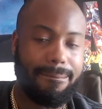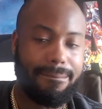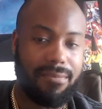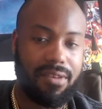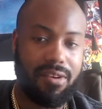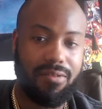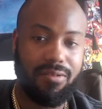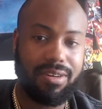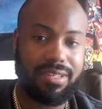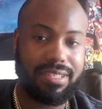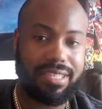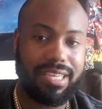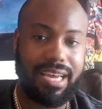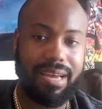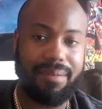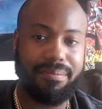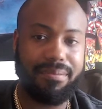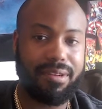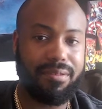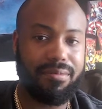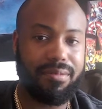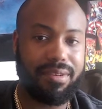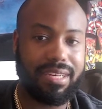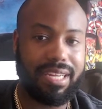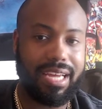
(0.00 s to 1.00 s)
what's
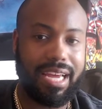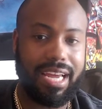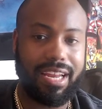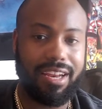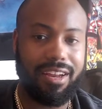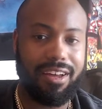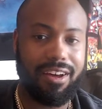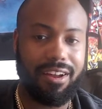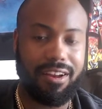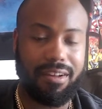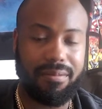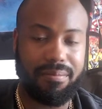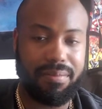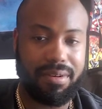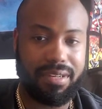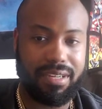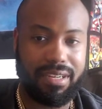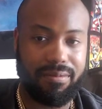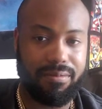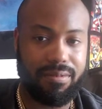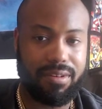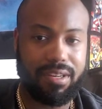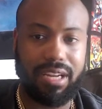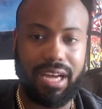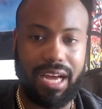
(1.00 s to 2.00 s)
happening with that and all that, but
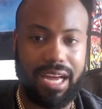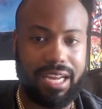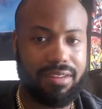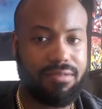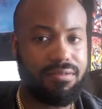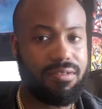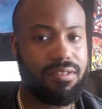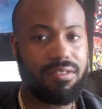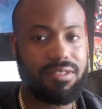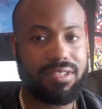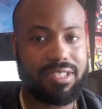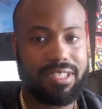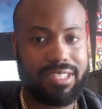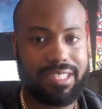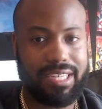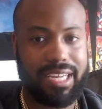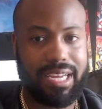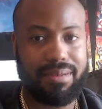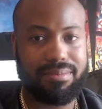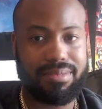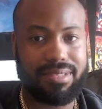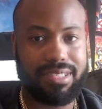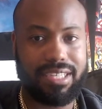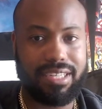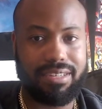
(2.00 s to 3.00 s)
I do know
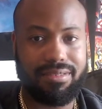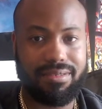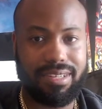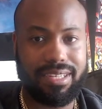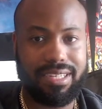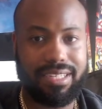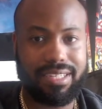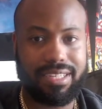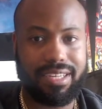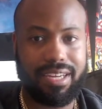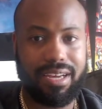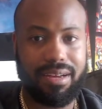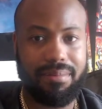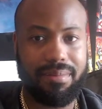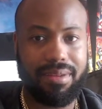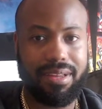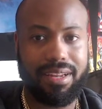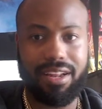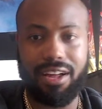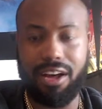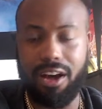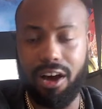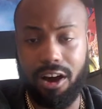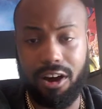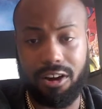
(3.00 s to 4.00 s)
Shazam sequel is coming.
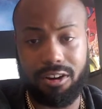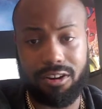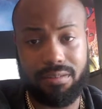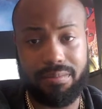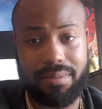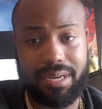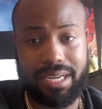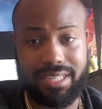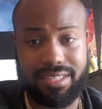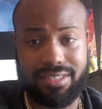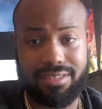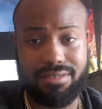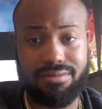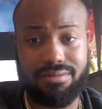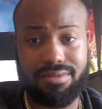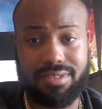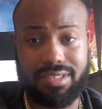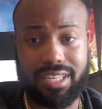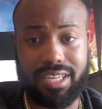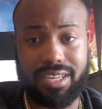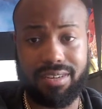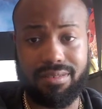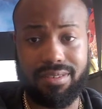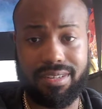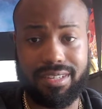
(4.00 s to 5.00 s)
Aquaman 2
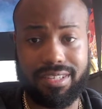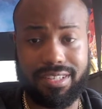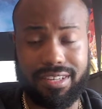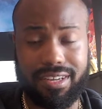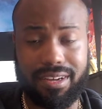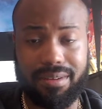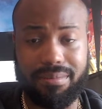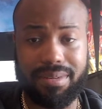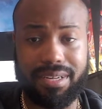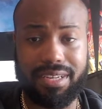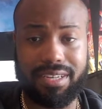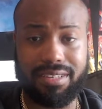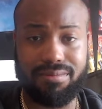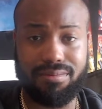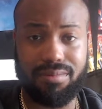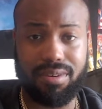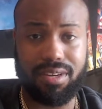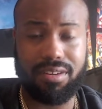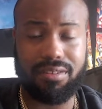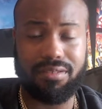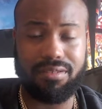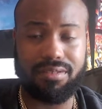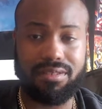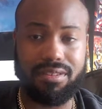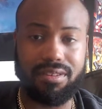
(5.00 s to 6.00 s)
sequel is coming as
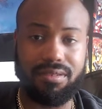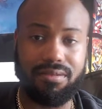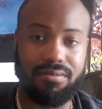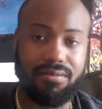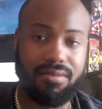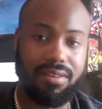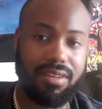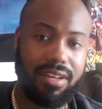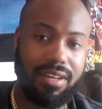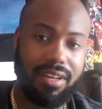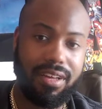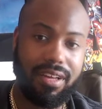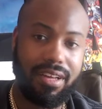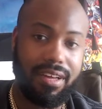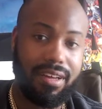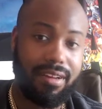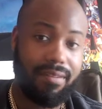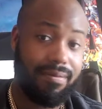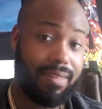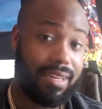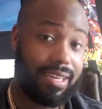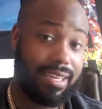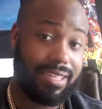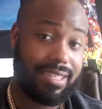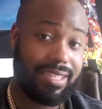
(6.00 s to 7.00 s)
well, so.
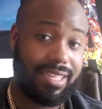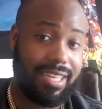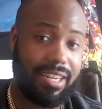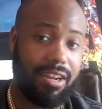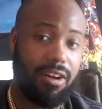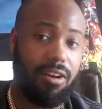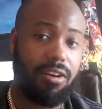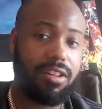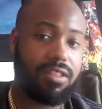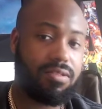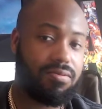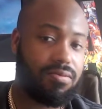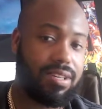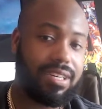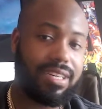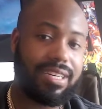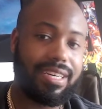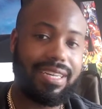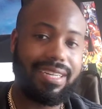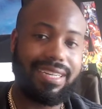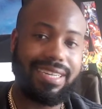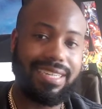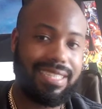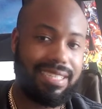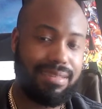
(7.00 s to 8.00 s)
Like I said, the only 3
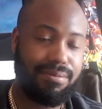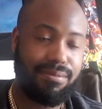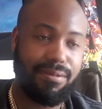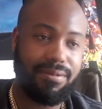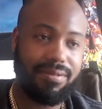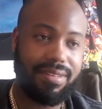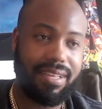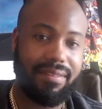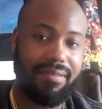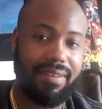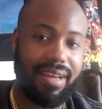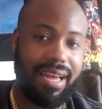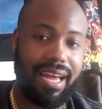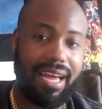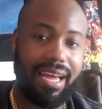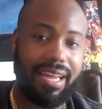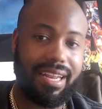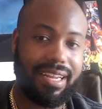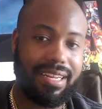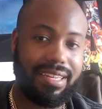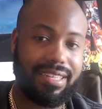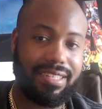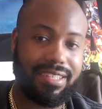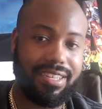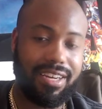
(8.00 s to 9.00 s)
good DC movies they've had
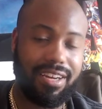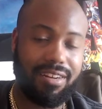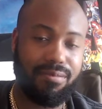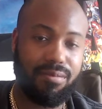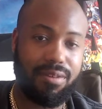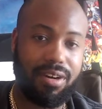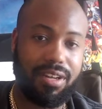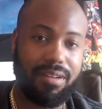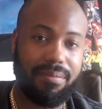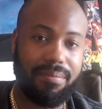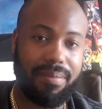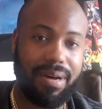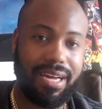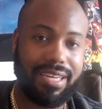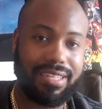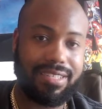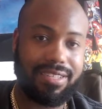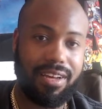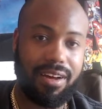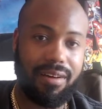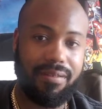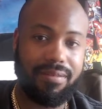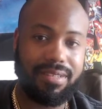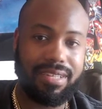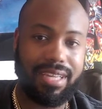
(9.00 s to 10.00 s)
that done well at the box
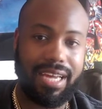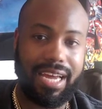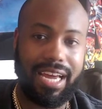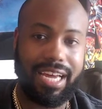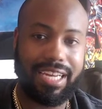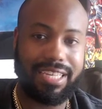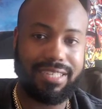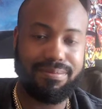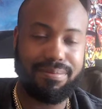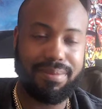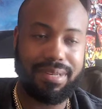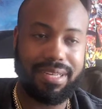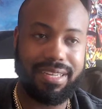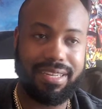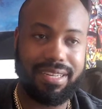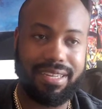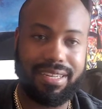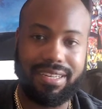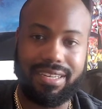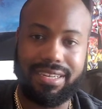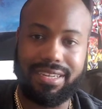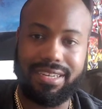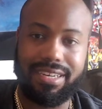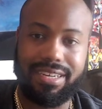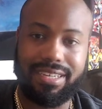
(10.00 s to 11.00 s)
office has been
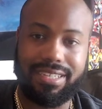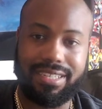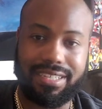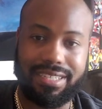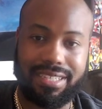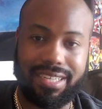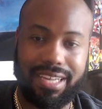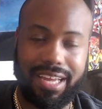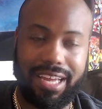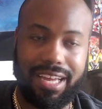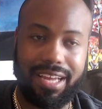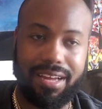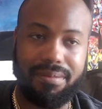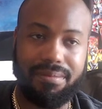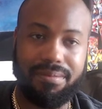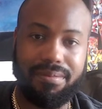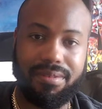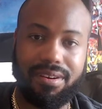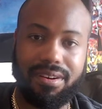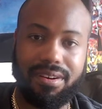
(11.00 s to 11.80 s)
Shazam